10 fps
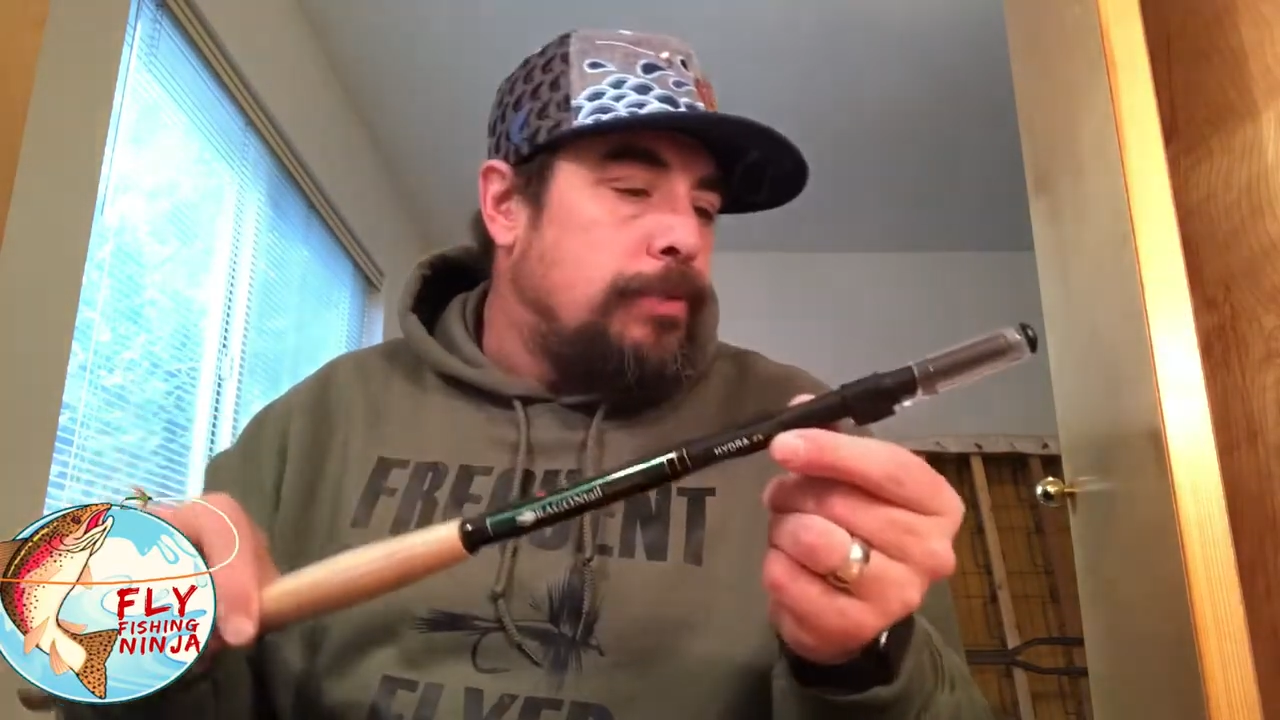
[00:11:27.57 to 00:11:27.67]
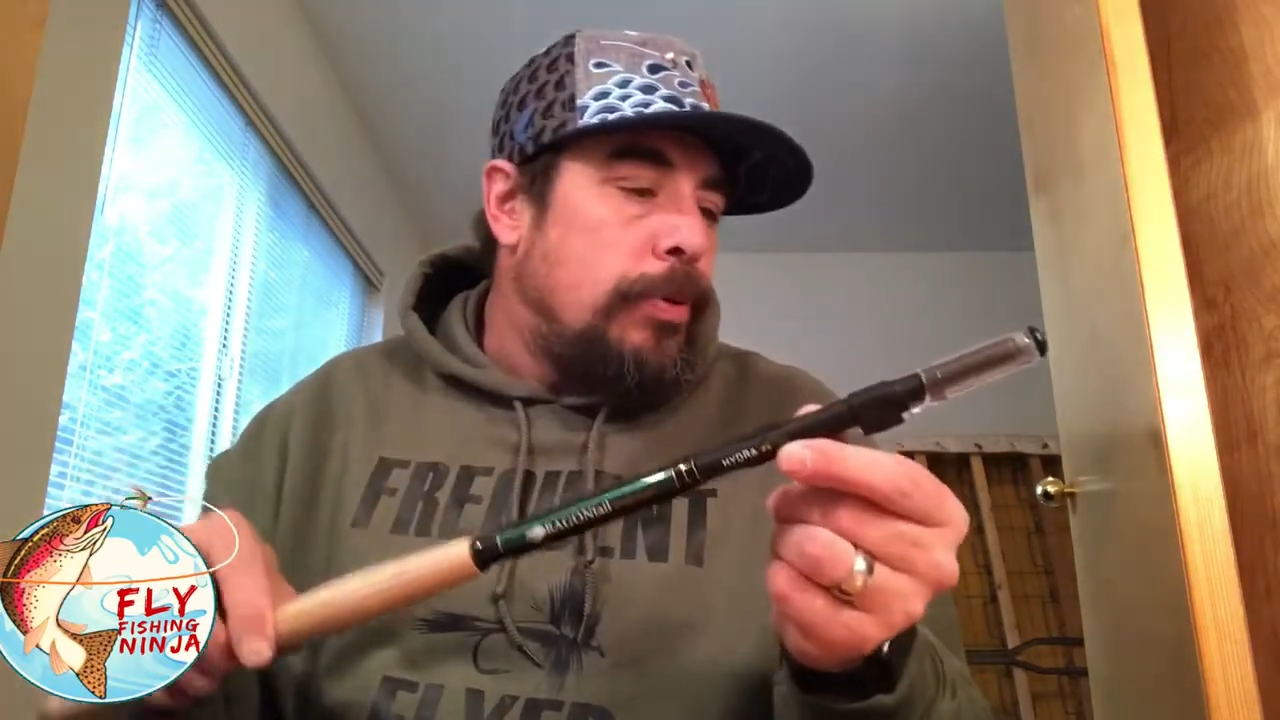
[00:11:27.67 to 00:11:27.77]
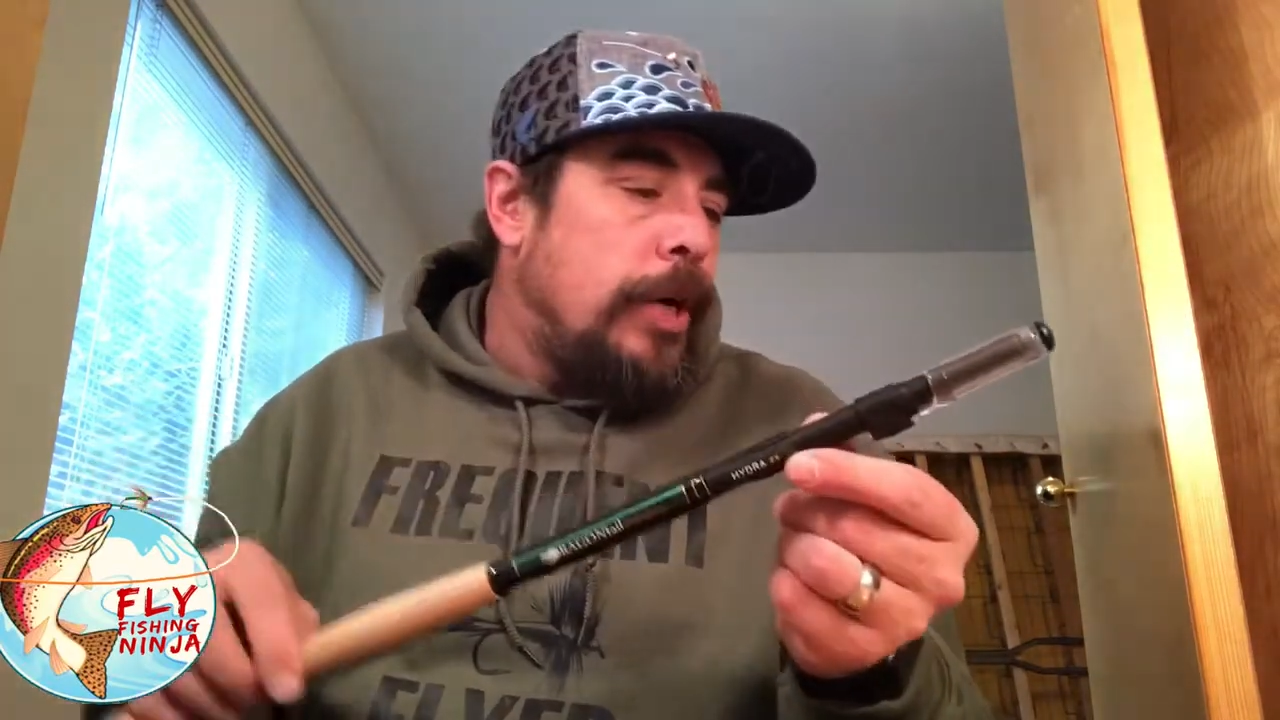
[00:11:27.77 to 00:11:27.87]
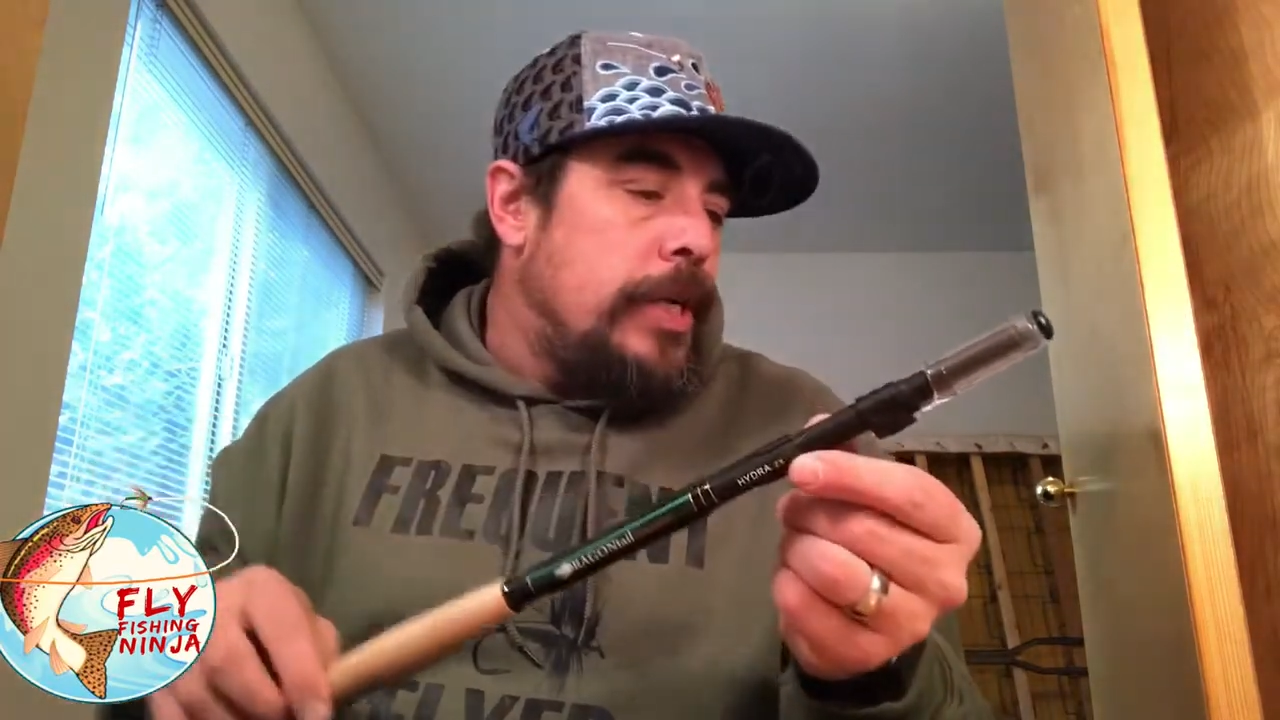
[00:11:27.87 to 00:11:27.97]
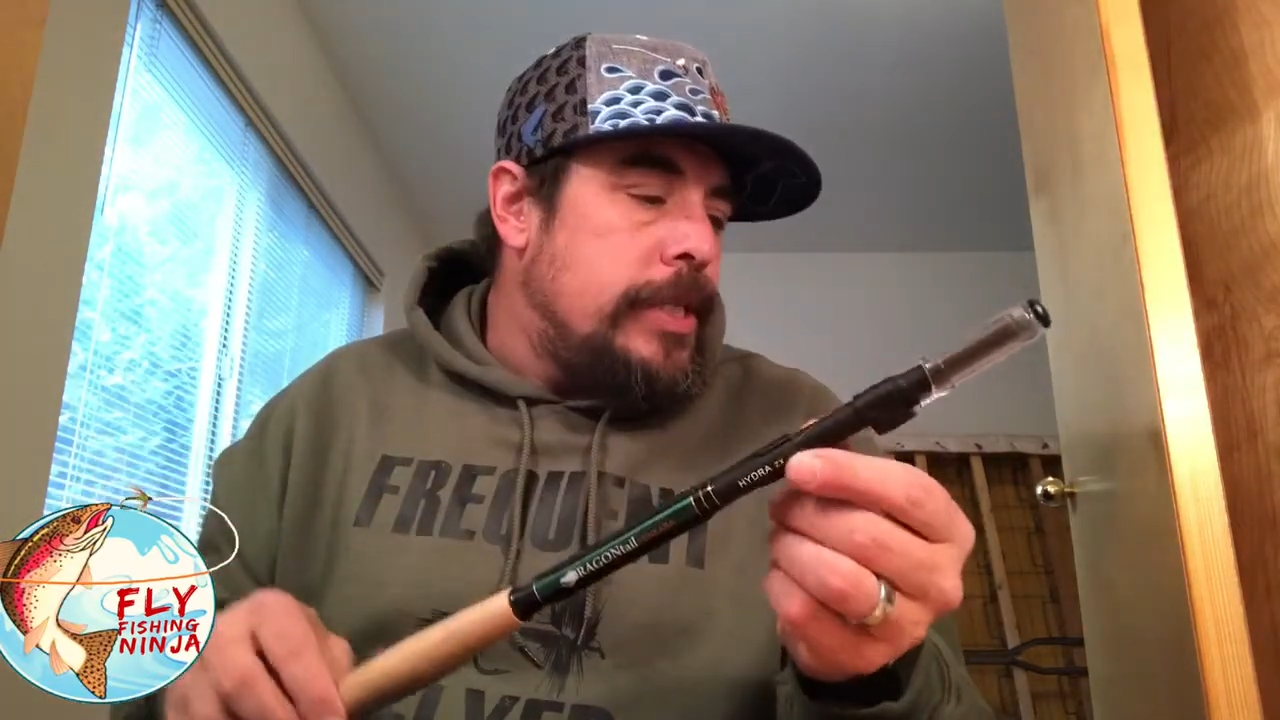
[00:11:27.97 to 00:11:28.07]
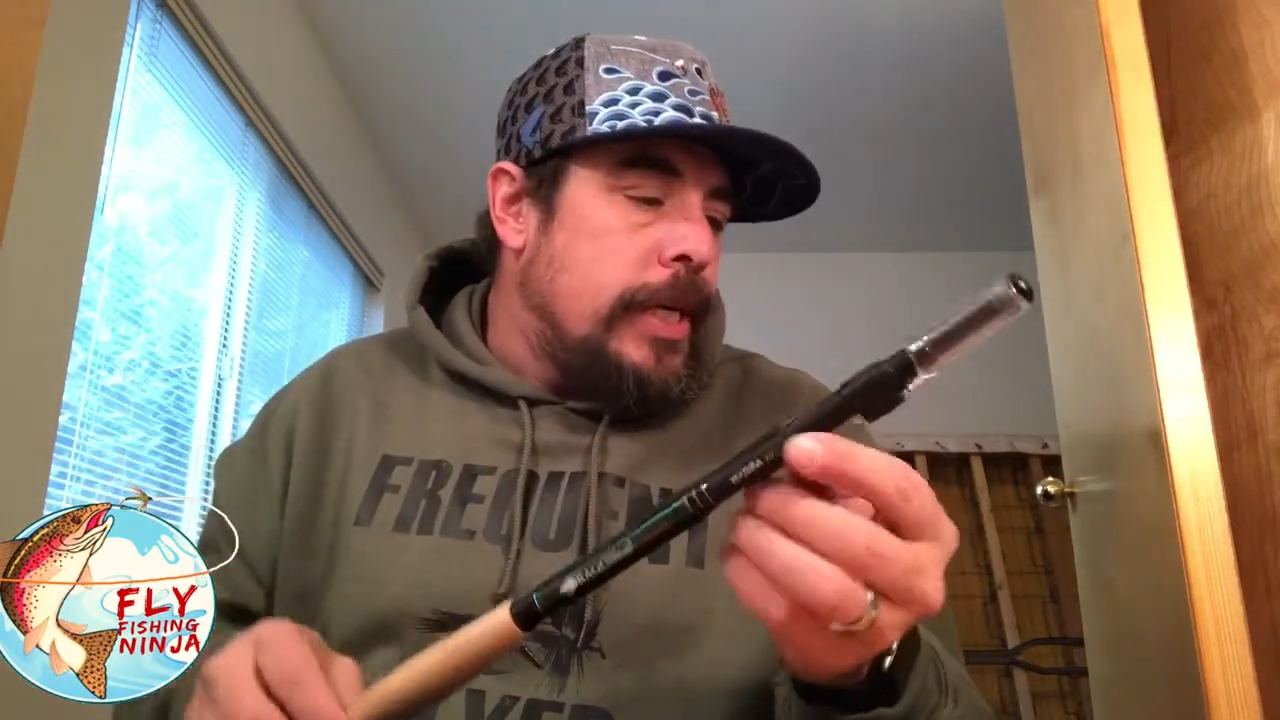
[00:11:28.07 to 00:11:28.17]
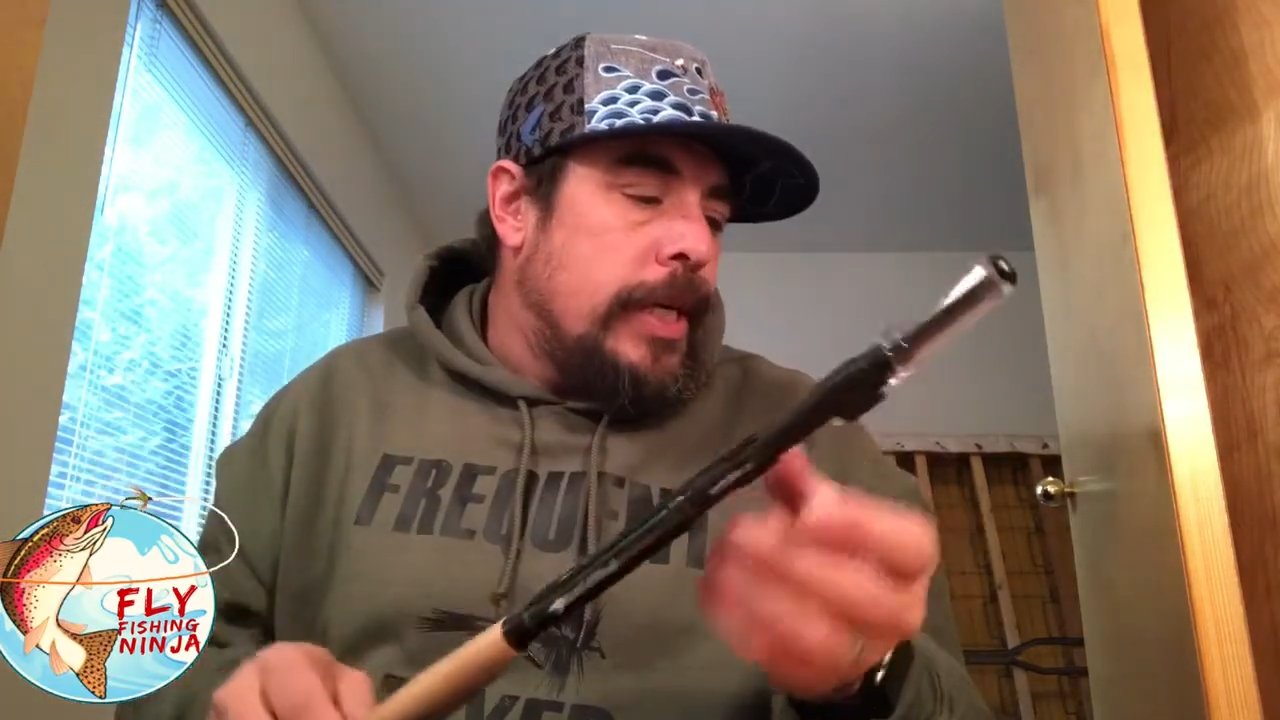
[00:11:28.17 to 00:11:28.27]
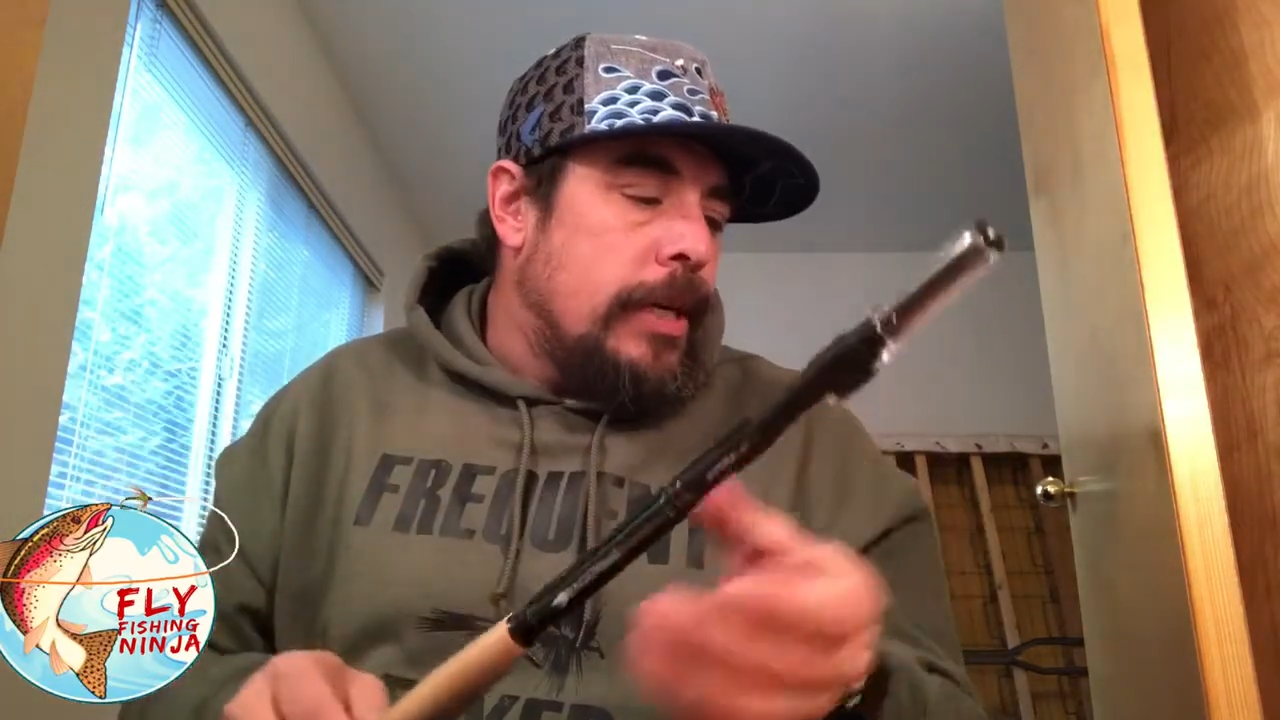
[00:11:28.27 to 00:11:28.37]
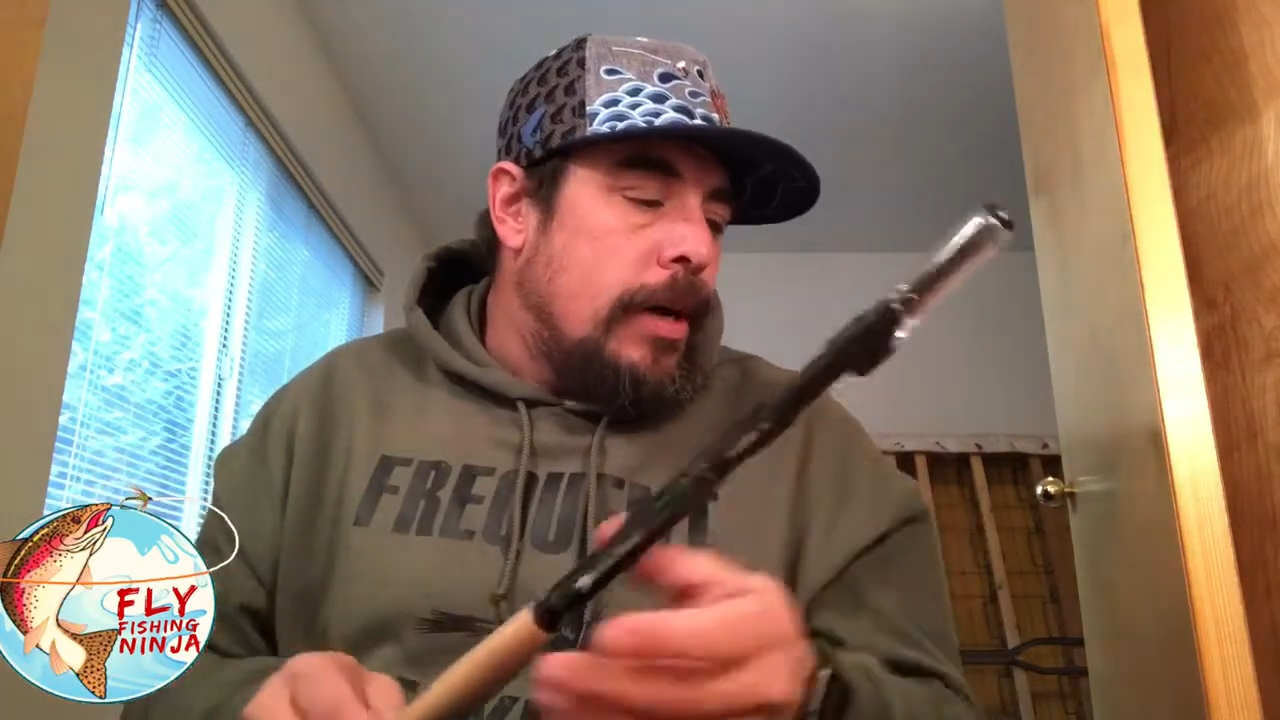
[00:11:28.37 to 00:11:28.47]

pretty